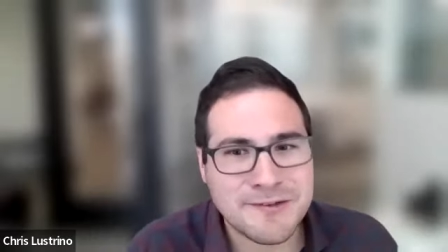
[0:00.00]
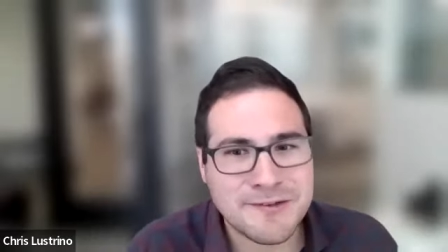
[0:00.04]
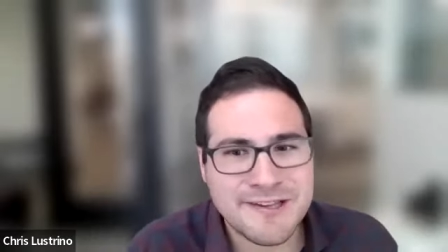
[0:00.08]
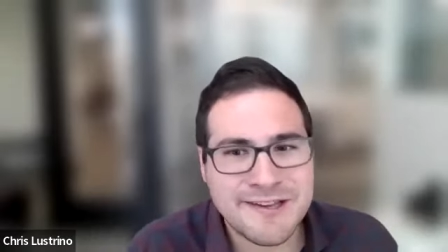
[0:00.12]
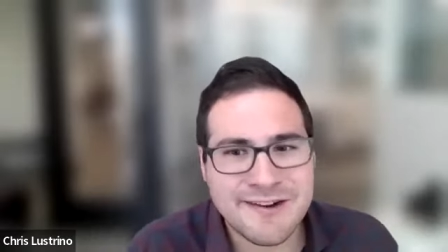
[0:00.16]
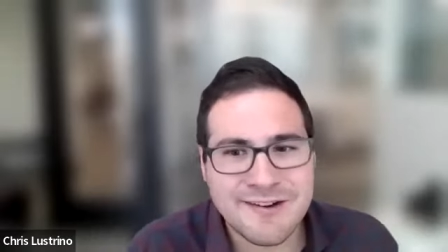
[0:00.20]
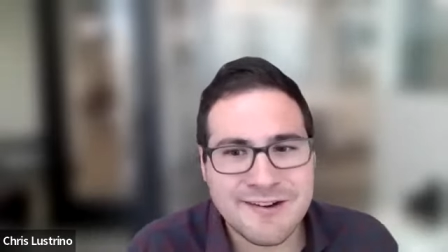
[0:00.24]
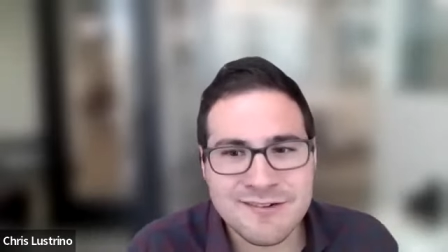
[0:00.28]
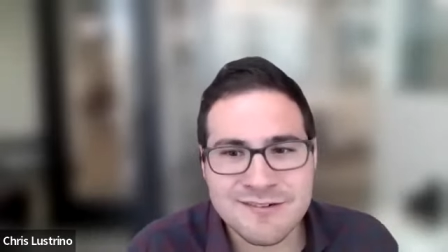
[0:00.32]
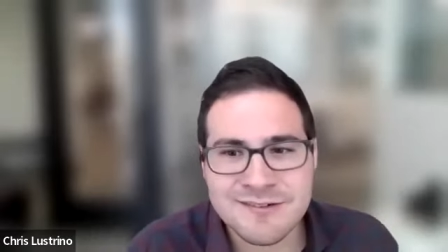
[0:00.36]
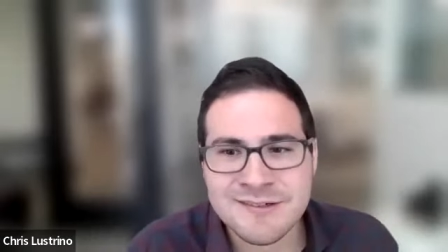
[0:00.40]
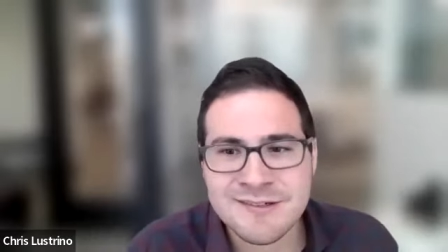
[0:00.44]

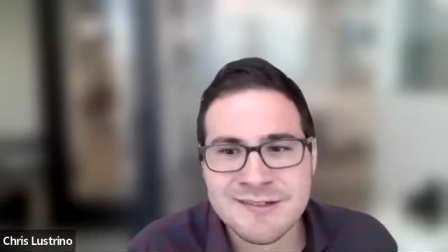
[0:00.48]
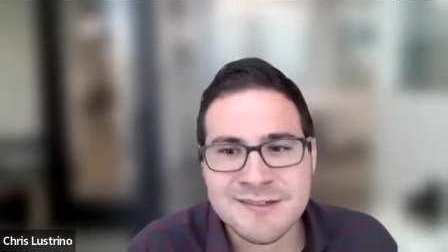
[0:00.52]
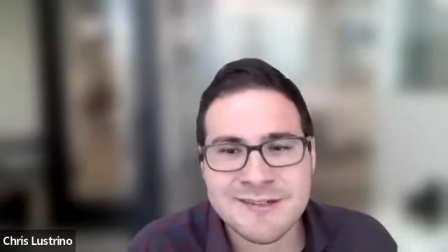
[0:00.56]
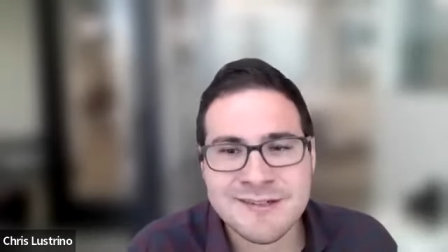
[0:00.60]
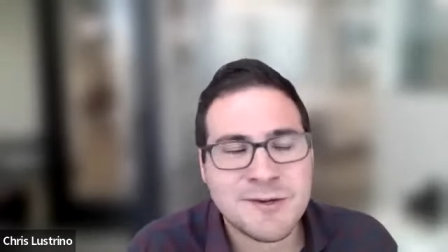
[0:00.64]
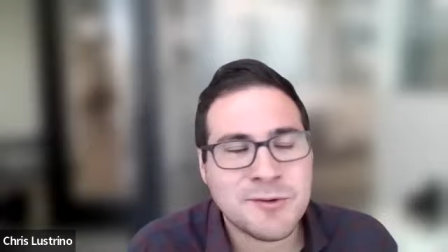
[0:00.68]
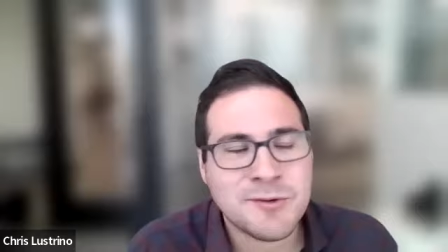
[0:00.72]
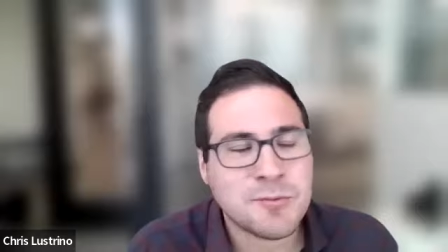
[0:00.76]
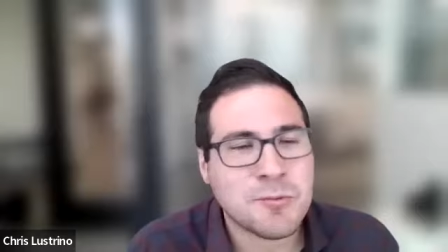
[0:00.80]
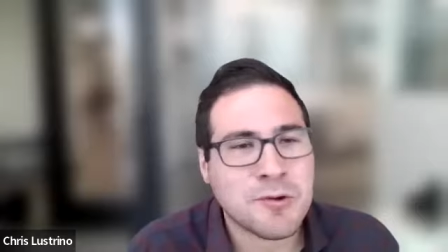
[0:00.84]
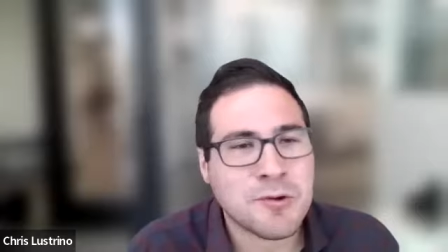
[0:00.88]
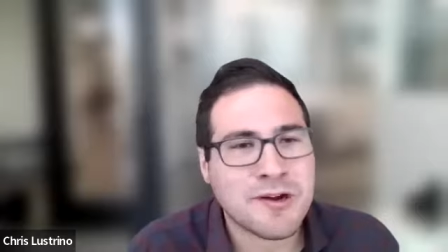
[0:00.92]
you know
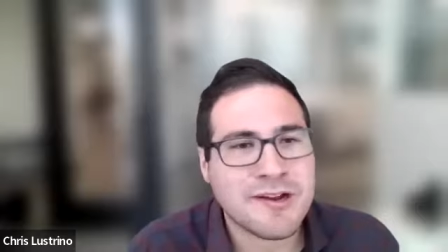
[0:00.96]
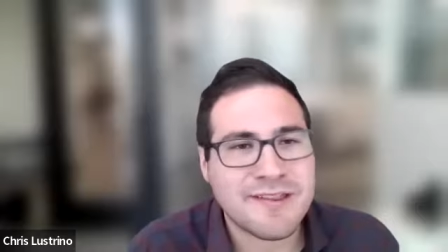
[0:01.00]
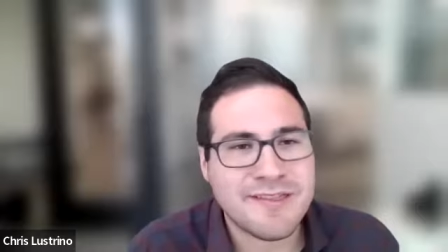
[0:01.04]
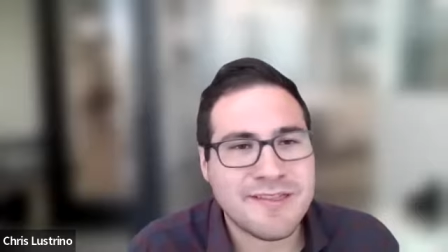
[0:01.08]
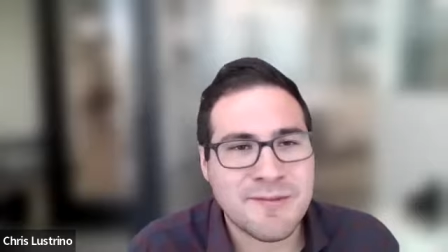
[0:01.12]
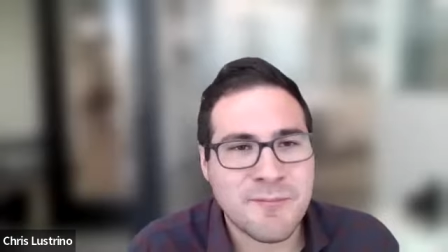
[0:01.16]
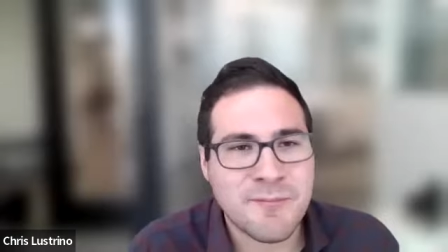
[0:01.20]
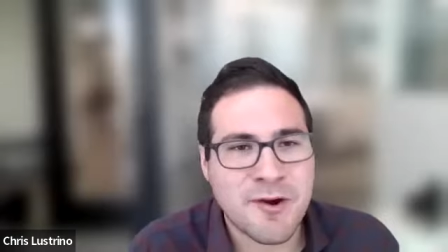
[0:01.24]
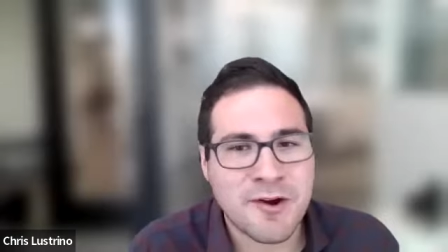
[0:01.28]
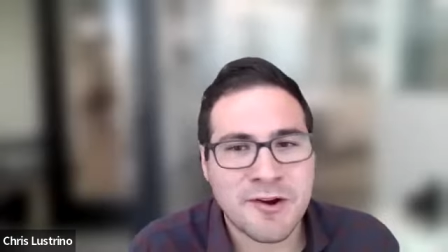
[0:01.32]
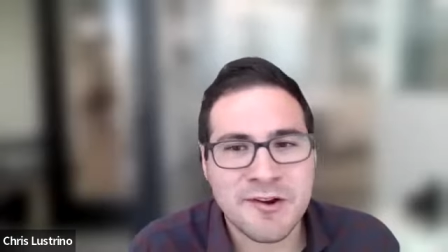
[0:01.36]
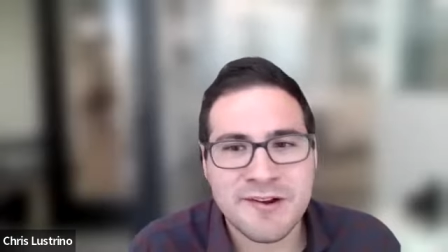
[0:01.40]
working
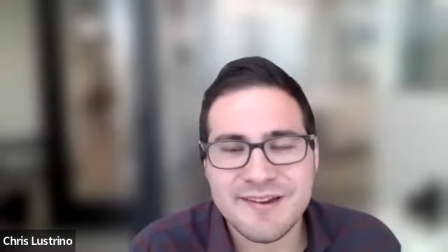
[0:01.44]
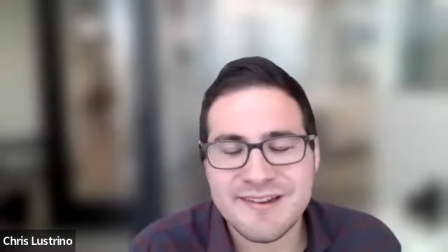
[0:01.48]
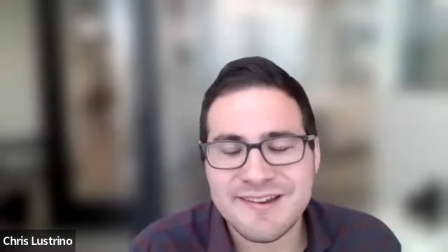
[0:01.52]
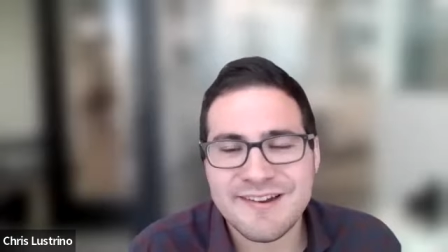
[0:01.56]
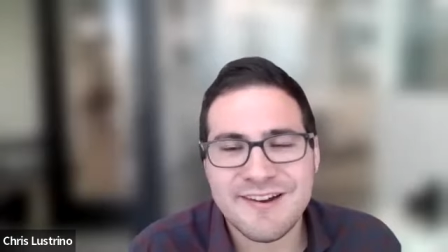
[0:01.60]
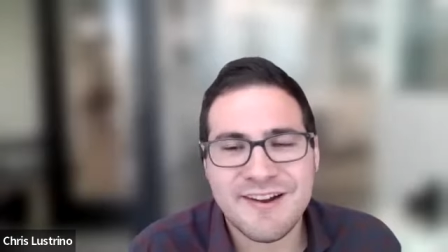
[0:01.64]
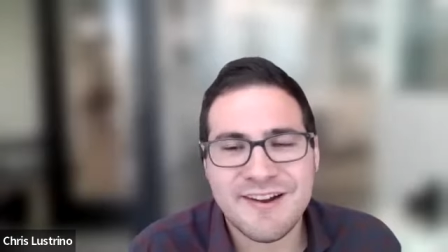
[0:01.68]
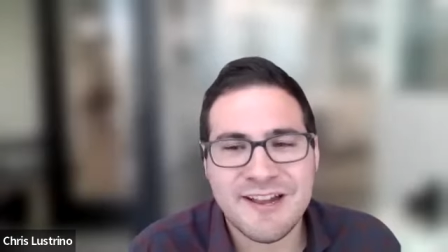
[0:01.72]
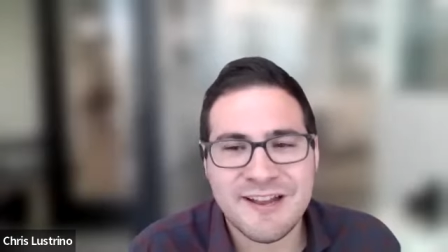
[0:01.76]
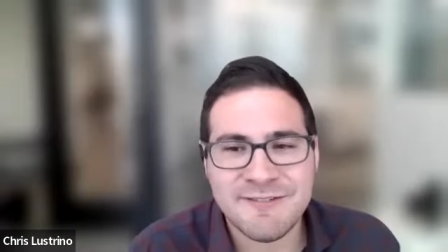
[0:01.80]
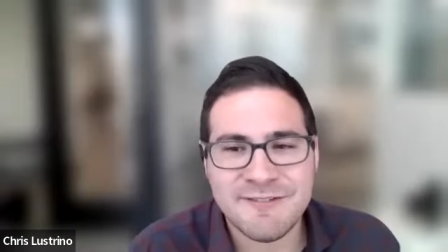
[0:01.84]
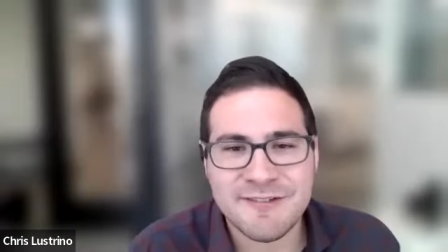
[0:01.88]
the marketing
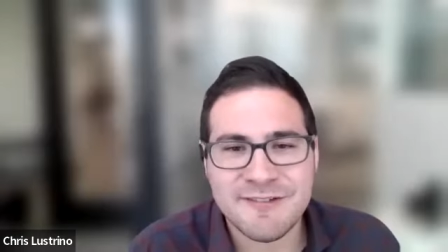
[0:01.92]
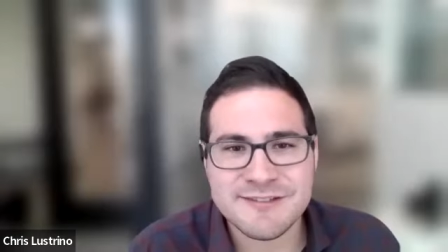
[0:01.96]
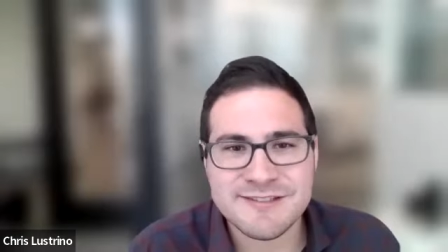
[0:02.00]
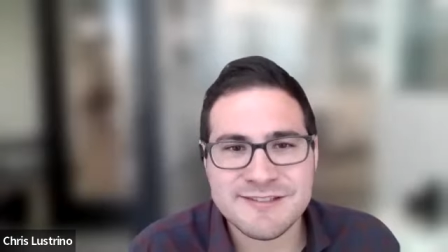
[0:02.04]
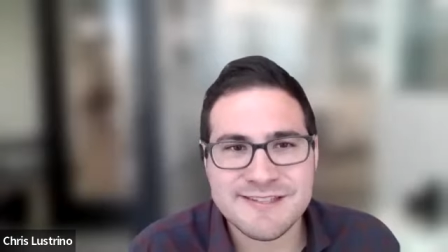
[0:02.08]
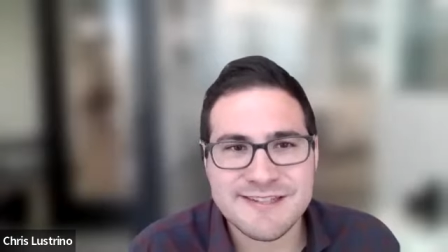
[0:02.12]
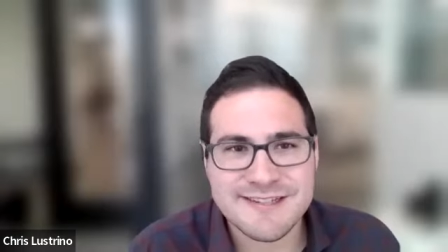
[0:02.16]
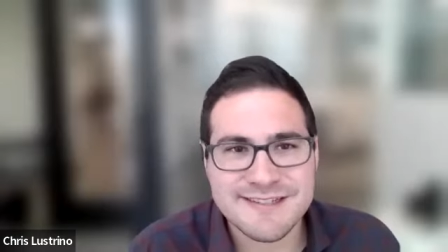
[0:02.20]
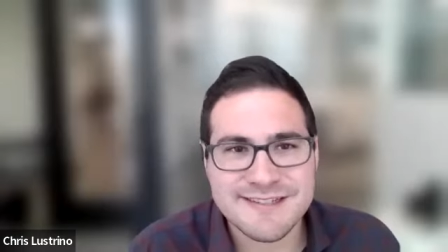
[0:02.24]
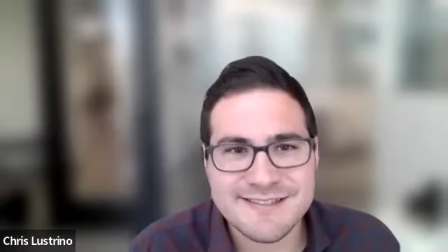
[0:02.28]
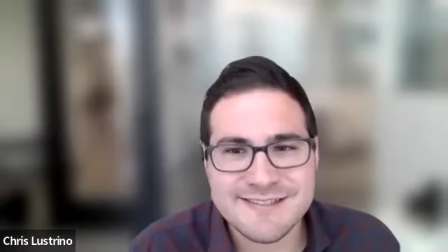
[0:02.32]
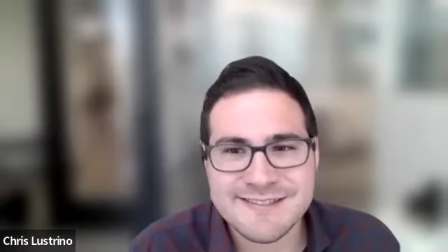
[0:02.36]
working and all of
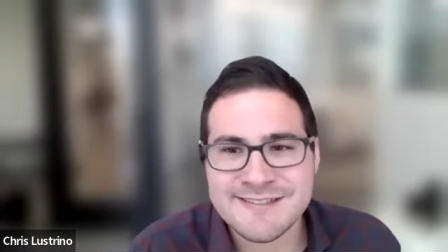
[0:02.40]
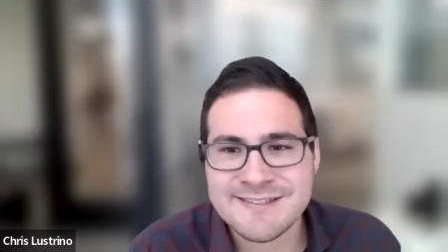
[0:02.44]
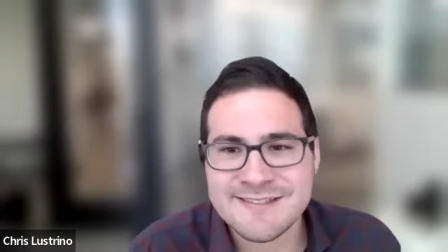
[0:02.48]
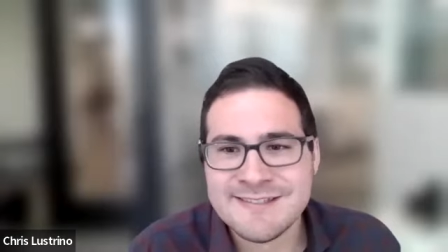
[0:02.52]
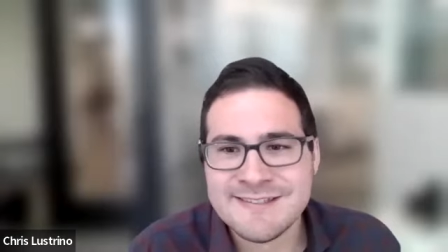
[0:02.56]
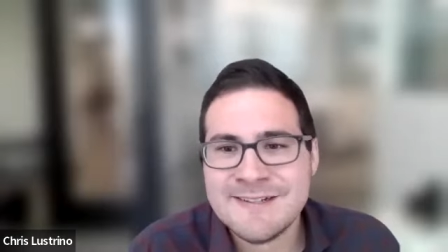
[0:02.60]
those things.